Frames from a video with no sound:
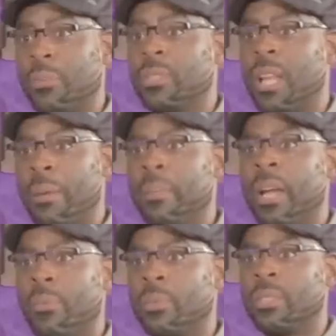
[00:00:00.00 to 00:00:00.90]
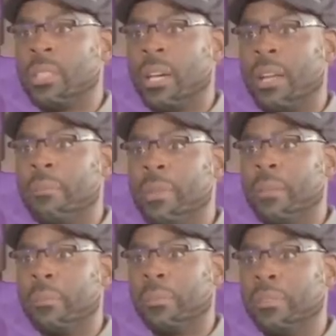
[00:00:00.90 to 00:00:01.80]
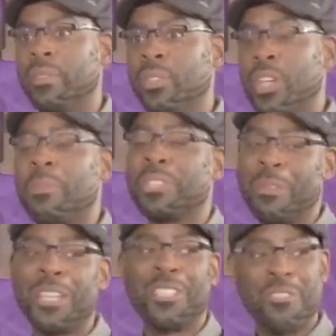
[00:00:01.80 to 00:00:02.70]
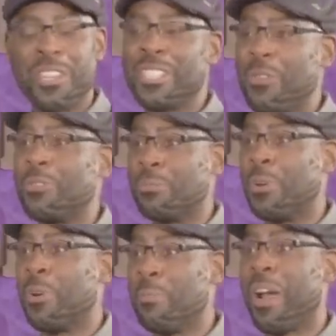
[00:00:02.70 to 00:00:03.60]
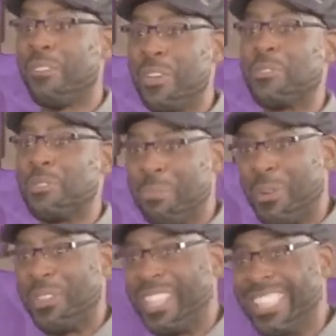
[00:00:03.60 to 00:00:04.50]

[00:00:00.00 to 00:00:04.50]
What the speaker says: I was done. I mean, you're talking about somebody's wrist that was broke. My wrist was broke.